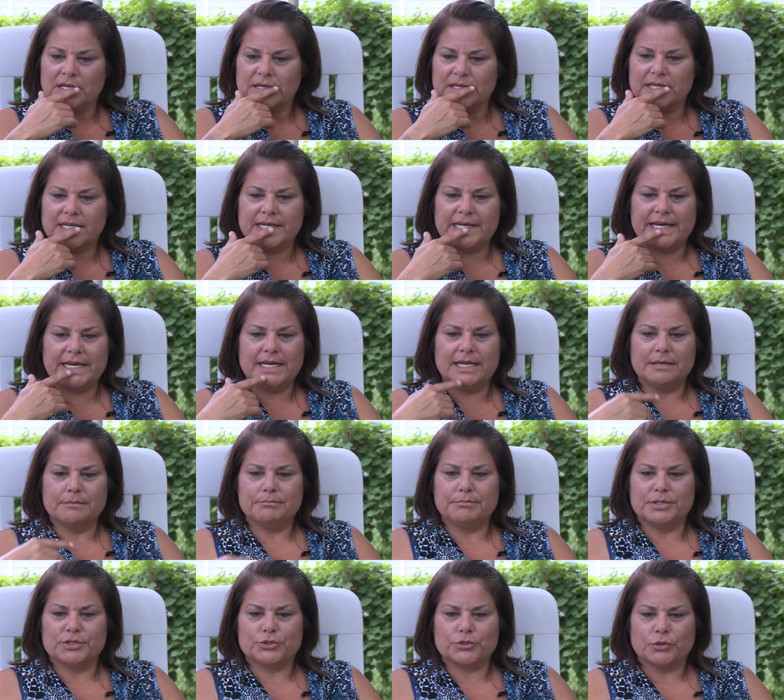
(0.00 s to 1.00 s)
Canadian
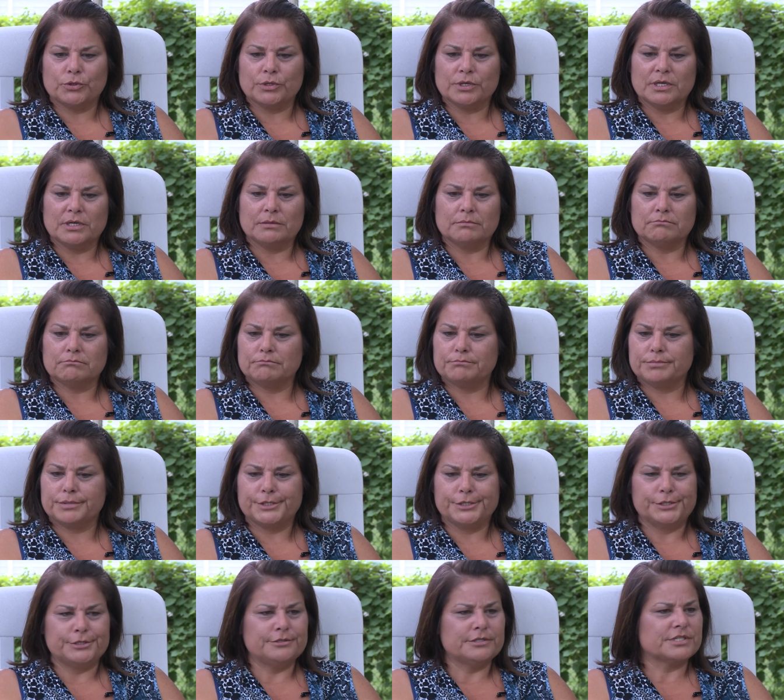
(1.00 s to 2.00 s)
Petroleum
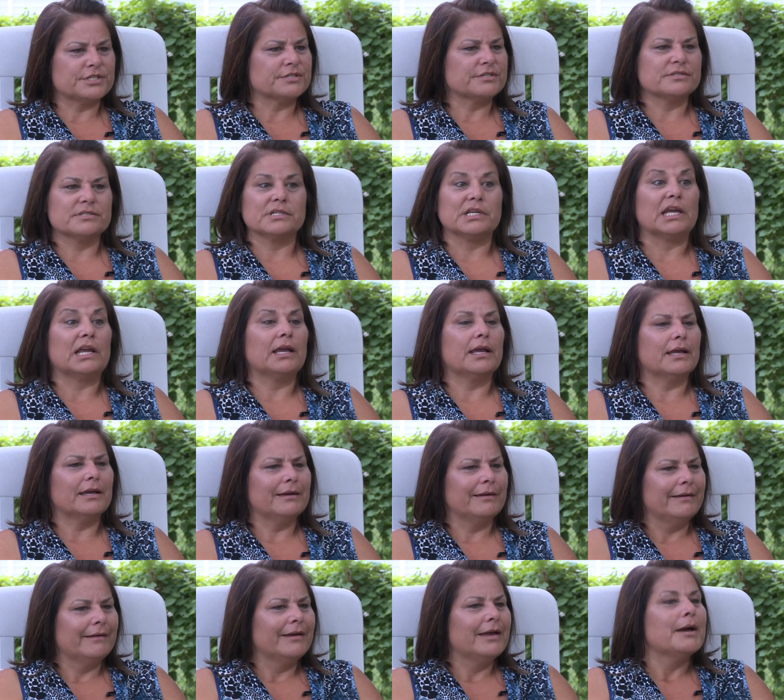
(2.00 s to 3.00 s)
Producers Inc.
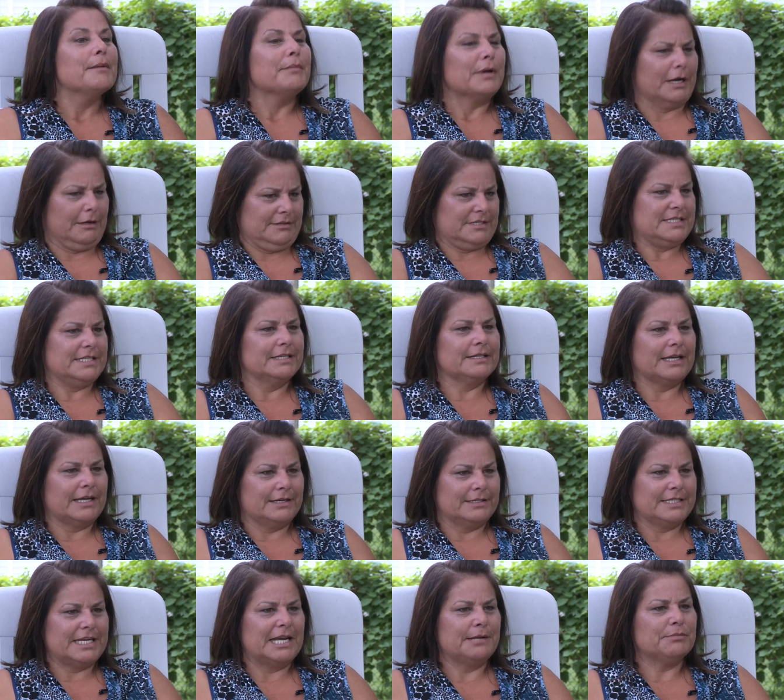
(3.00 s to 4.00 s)
But I was sitting at
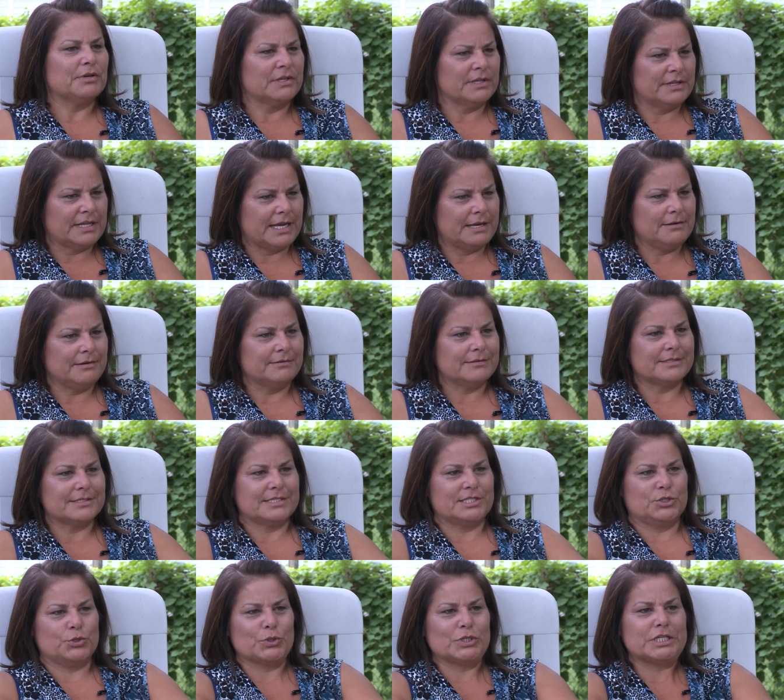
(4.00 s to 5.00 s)
a table and they
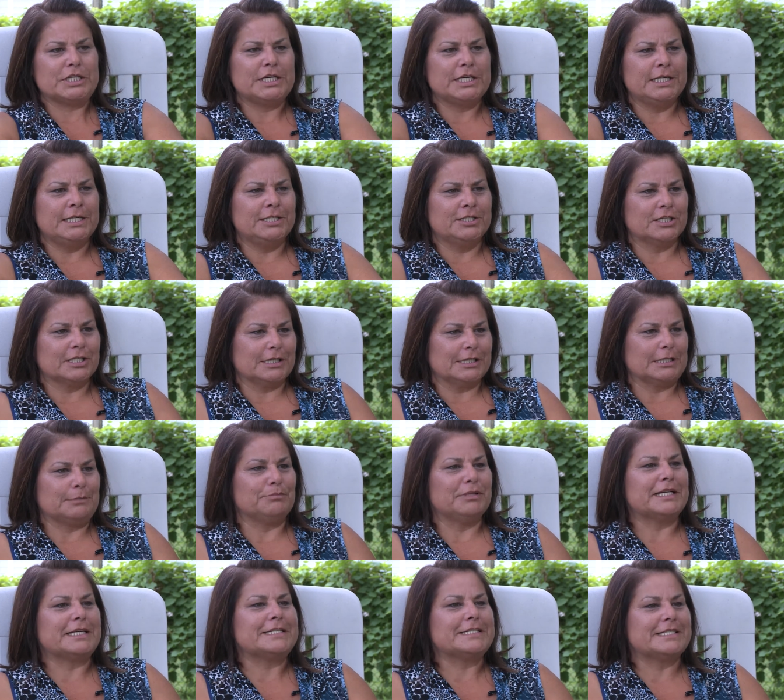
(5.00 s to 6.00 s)
strategically
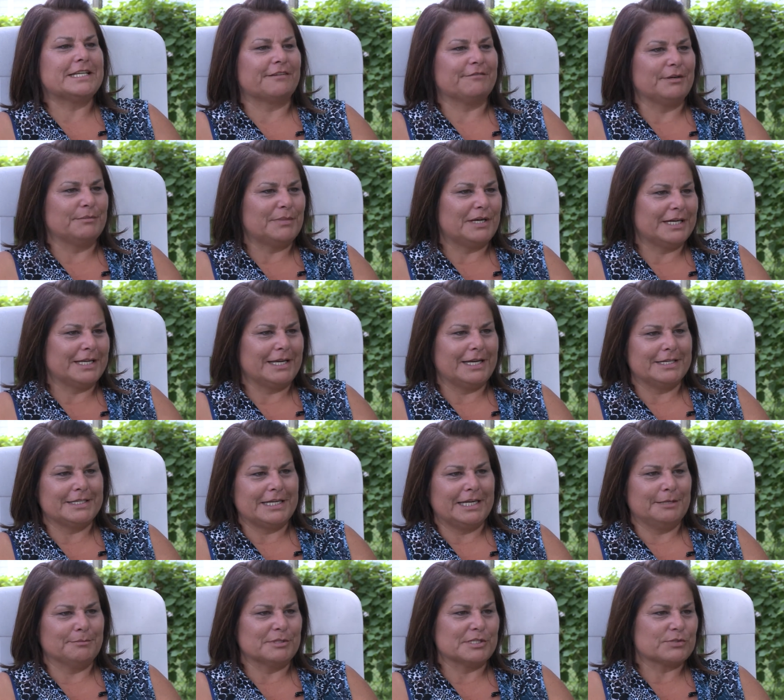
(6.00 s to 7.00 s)
placed everybody at
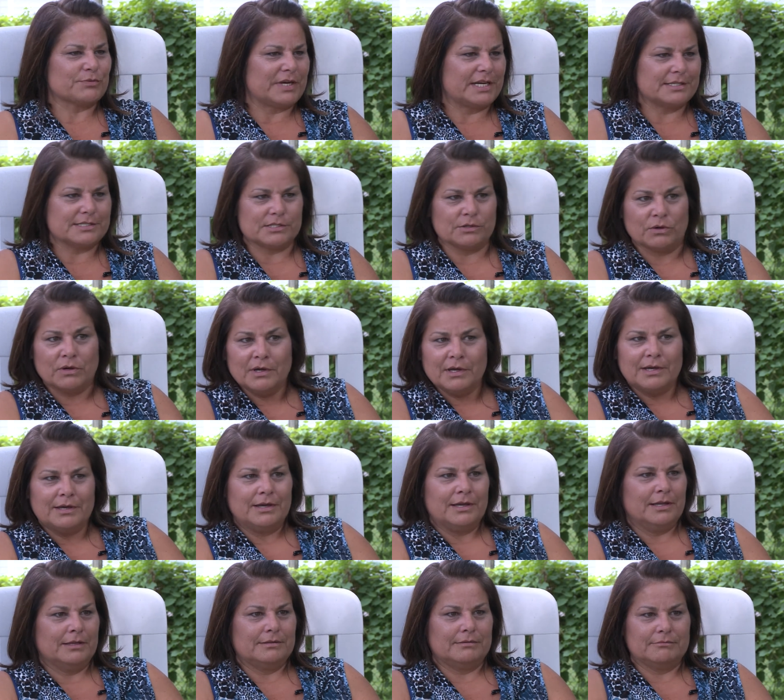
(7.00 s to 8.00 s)
tables, right? So,
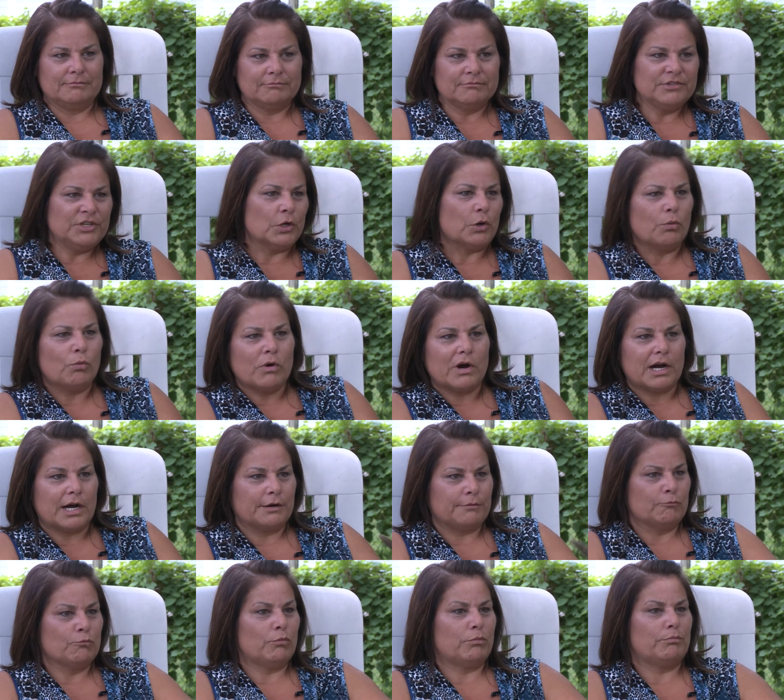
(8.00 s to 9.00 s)
you know, a
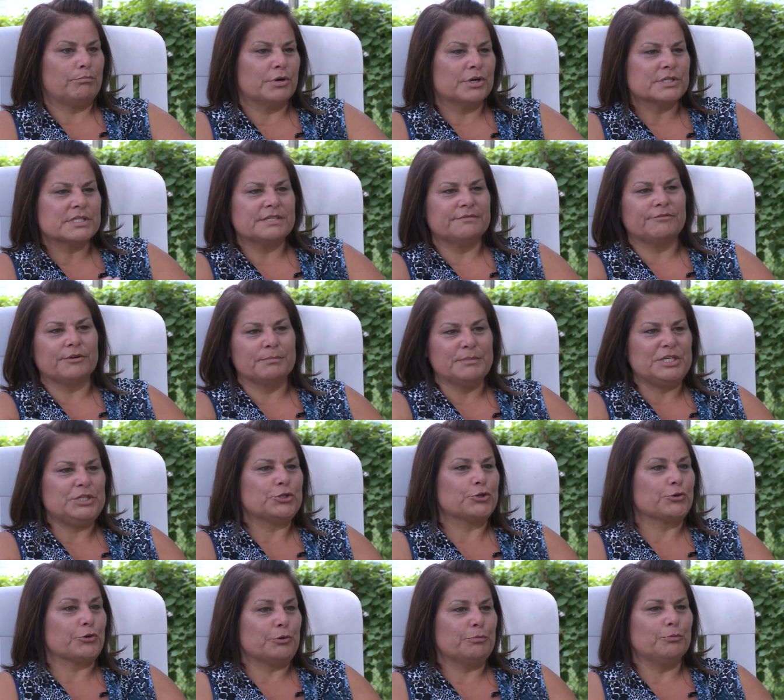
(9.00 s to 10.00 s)
person from
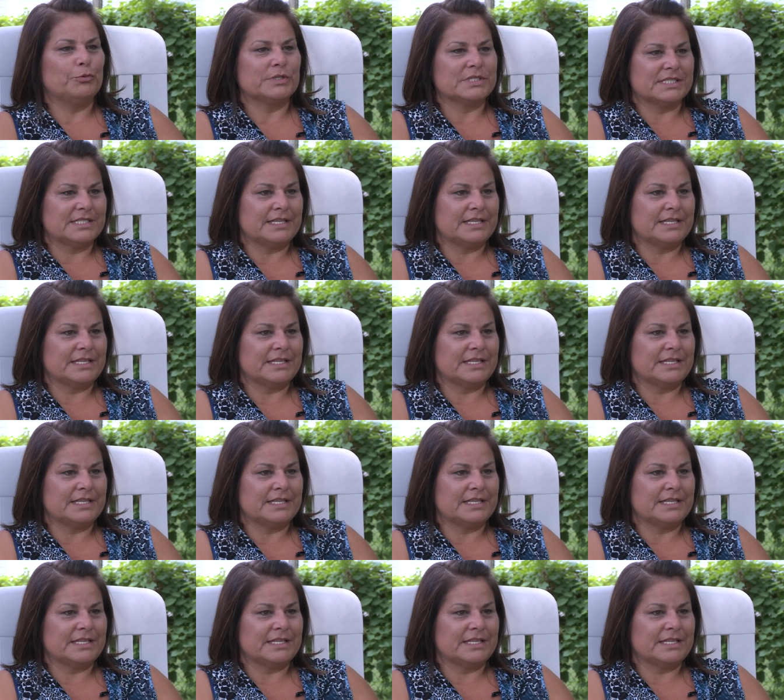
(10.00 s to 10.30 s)
each group was